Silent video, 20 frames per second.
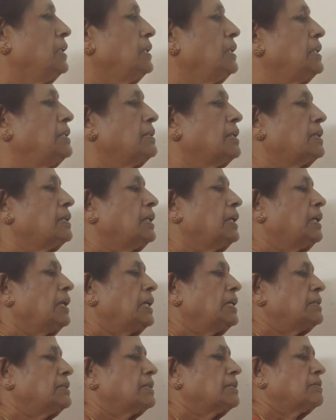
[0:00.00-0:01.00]
These are the
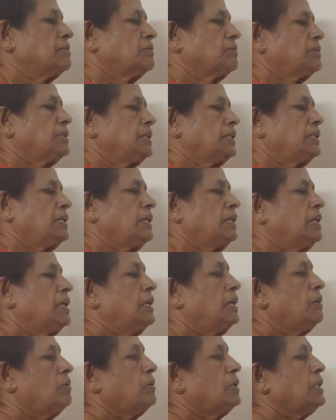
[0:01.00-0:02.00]
glands associated.
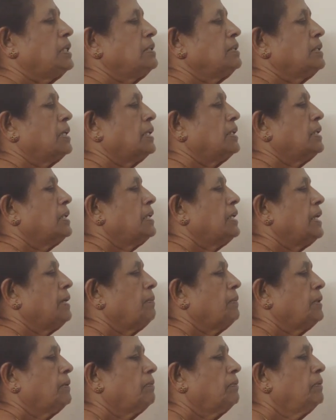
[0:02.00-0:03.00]
What is the other
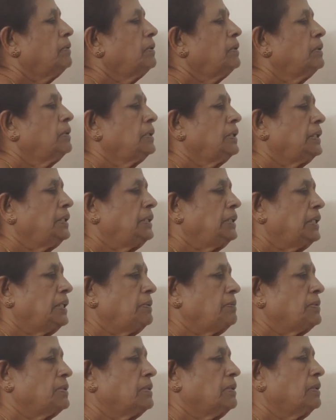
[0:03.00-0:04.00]
name of
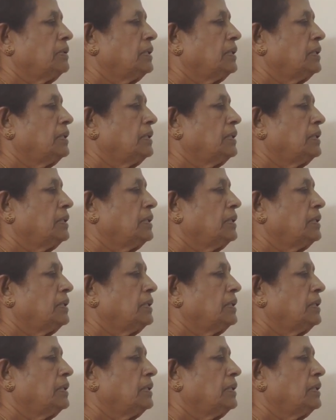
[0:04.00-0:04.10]
enzymes?